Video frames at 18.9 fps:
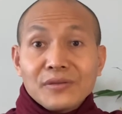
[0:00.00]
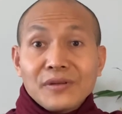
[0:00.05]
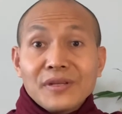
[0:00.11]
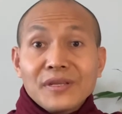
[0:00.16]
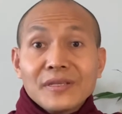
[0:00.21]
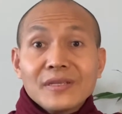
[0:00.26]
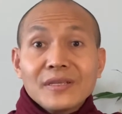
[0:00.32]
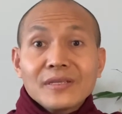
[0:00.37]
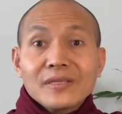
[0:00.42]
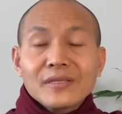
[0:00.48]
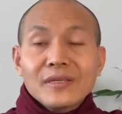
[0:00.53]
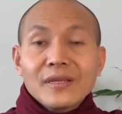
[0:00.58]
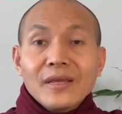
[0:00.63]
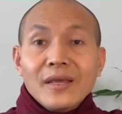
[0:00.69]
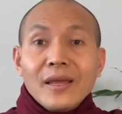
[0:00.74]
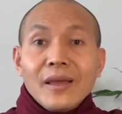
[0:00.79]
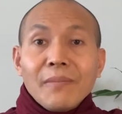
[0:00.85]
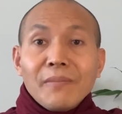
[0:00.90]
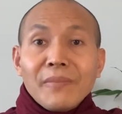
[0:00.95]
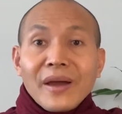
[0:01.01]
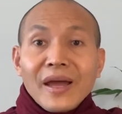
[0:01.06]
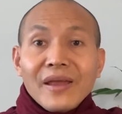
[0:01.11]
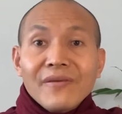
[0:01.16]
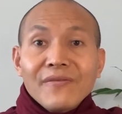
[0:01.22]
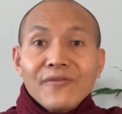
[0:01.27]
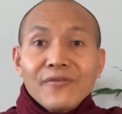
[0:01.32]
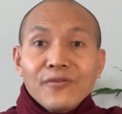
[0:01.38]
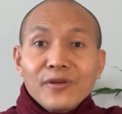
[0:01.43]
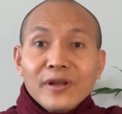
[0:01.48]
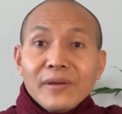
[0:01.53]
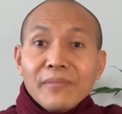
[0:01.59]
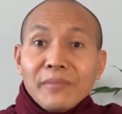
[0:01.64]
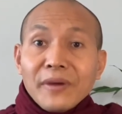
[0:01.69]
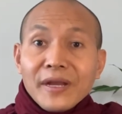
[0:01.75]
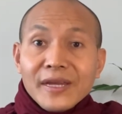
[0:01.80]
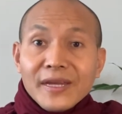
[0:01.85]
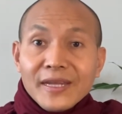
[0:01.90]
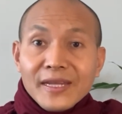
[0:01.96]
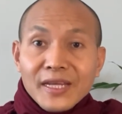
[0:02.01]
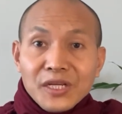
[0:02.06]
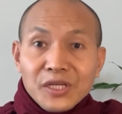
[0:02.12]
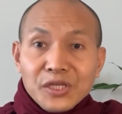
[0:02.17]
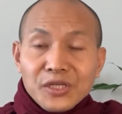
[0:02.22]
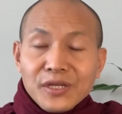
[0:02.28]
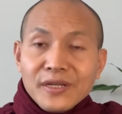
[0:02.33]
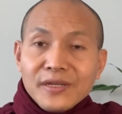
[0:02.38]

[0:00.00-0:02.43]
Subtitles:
this is mindfulness meditation.